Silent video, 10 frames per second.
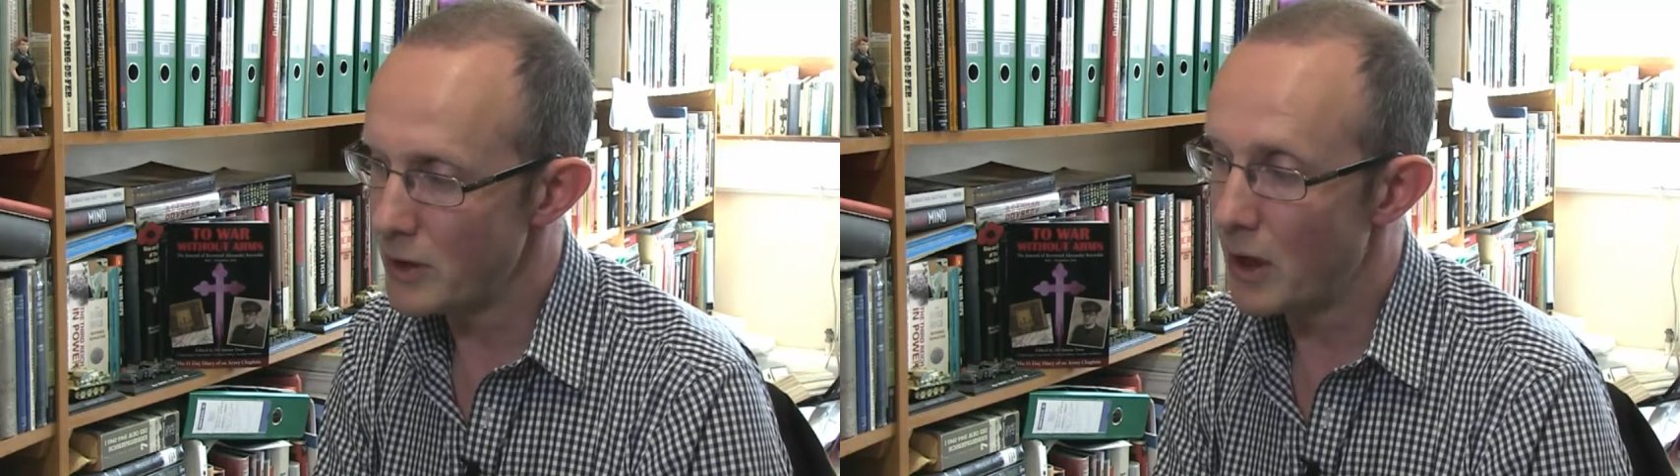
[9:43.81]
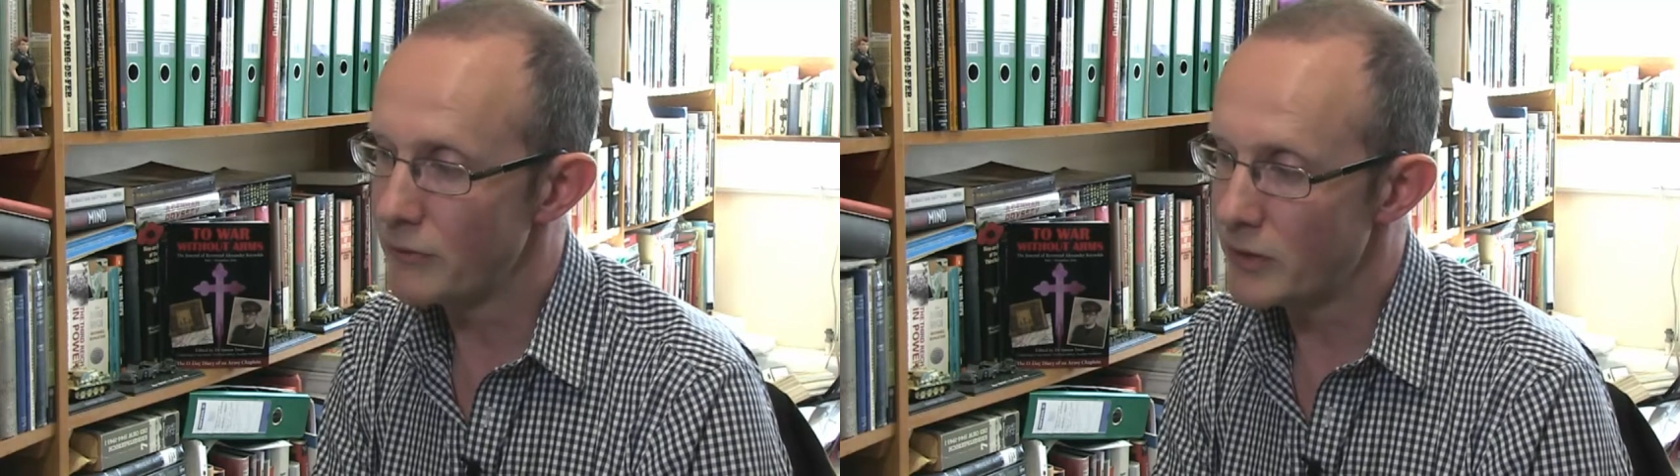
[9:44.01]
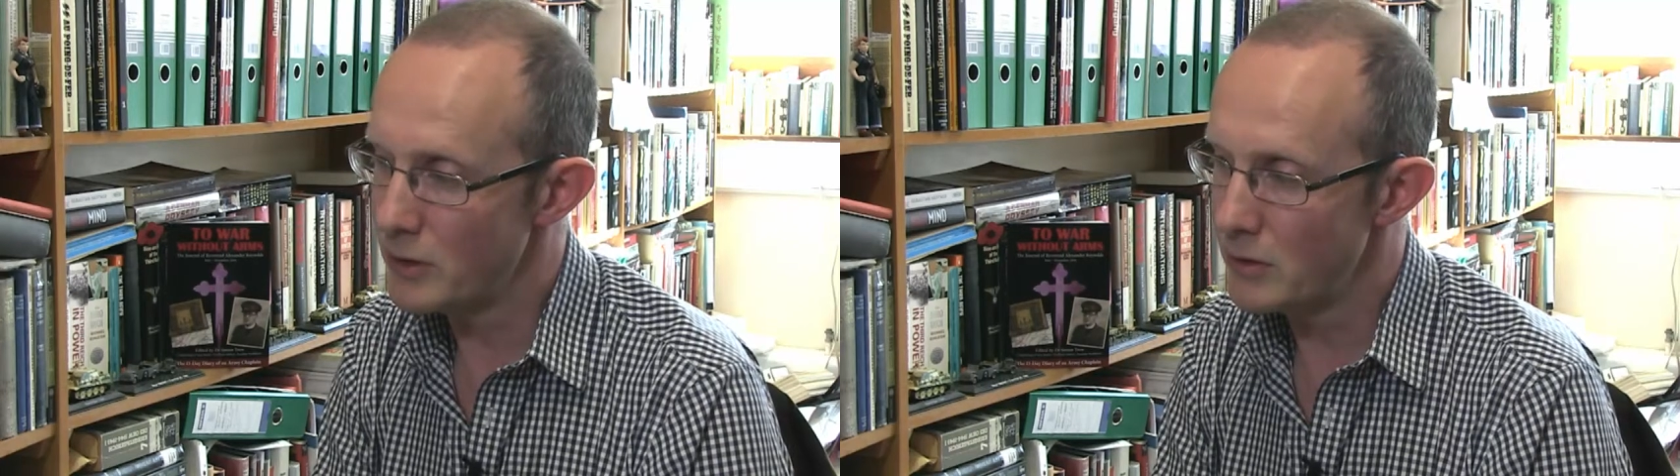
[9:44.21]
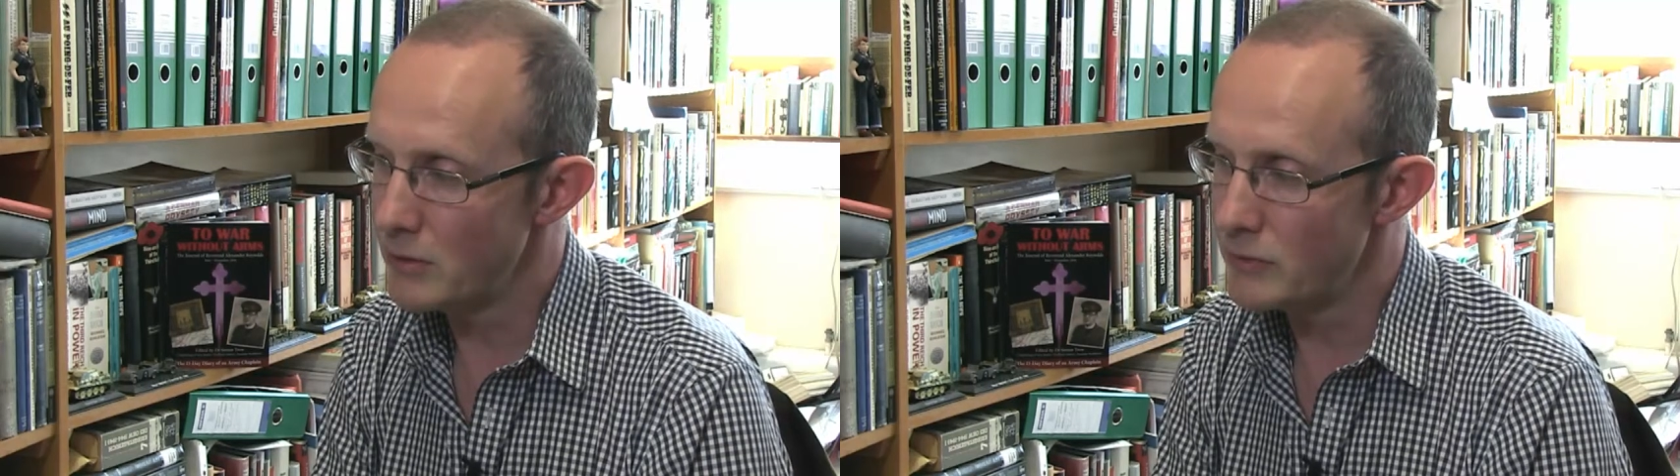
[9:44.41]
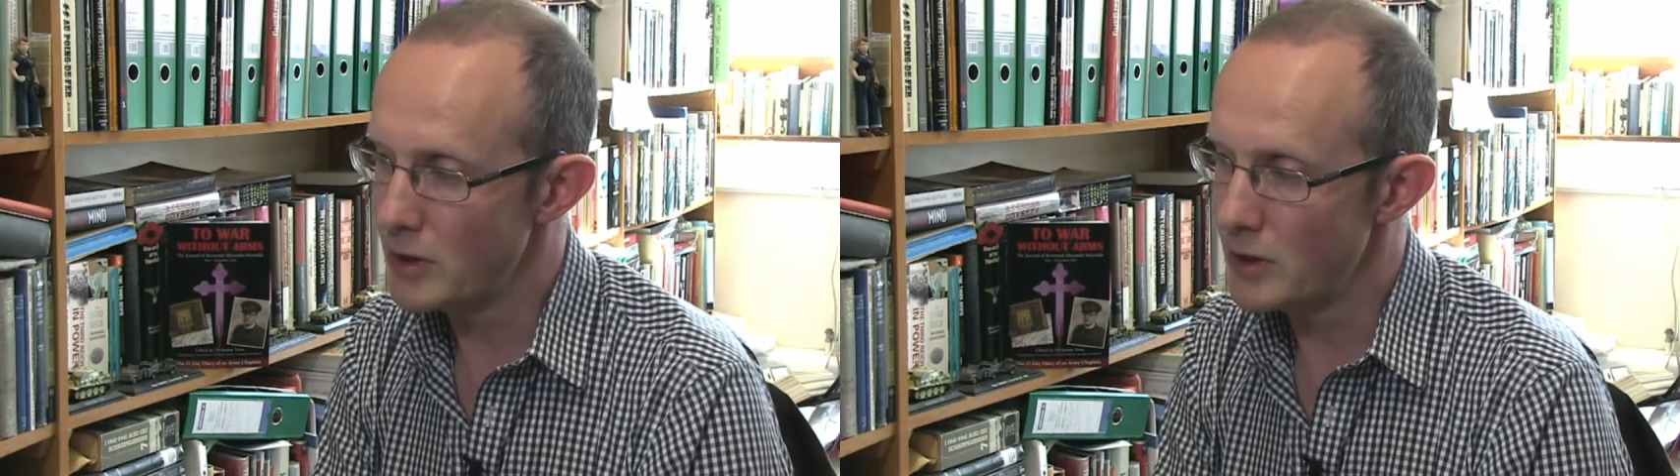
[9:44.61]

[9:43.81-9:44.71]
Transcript: the afternoon of